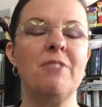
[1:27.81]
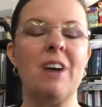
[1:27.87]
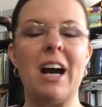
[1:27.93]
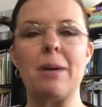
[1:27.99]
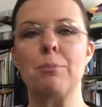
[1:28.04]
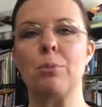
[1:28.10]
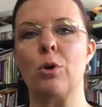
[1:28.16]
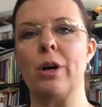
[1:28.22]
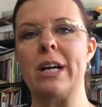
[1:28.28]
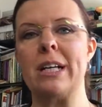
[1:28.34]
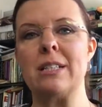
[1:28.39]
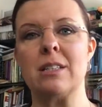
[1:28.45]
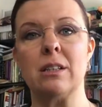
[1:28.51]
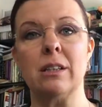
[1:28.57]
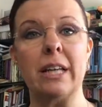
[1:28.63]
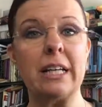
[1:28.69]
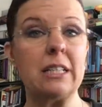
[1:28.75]
fibroids,
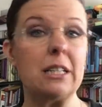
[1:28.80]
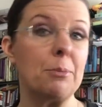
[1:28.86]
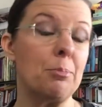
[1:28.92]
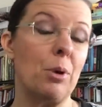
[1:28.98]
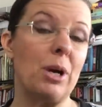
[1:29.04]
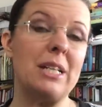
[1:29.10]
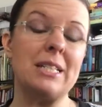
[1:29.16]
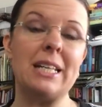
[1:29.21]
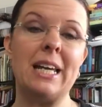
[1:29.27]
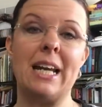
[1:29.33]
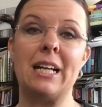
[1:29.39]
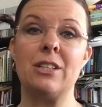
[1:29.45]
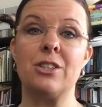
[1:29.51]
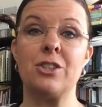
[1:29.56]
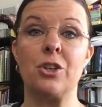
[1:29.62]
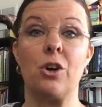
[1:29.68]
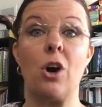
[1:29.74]
linked to breast
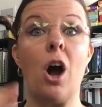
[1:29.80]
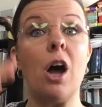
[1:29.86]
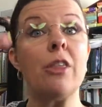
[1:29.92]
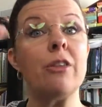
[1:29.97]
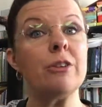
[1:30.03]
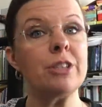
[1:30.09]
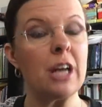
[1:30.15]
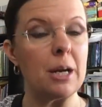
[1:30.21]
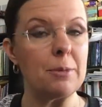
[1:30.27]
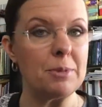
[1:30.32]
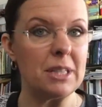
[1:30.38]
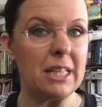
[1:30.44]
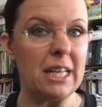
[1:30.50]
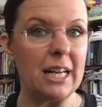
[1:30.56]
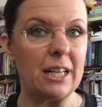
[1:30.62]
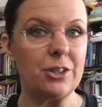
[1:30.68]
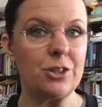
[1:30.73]
cancer, other types of
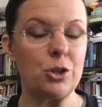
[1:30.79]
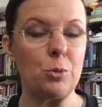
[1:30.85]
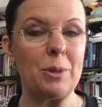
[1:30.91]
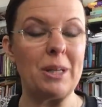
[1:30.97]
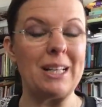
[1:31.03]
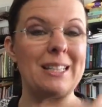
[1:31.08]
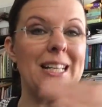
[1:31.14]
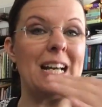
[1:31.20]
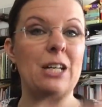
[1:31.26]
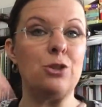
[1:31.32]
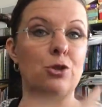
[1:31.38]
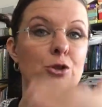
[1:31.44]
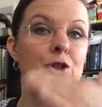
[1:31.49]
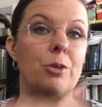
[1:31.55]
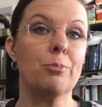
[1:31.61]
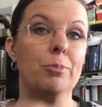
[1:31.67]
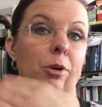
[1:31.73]
cancer, because
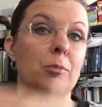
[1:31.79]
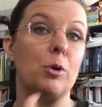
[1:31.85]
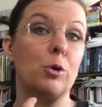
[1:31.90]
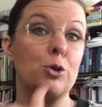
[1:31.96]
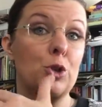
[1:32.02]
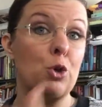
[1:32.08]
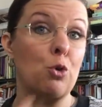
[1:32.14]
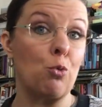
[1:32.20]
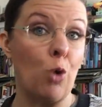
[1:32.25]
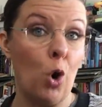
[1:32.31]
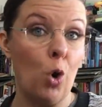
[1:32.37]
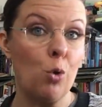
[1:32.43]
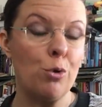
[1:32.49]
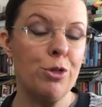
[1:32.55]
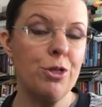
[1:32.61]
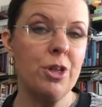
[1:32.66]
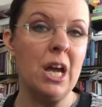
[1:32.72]
estrogen promotes
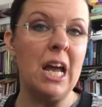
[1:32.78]
growth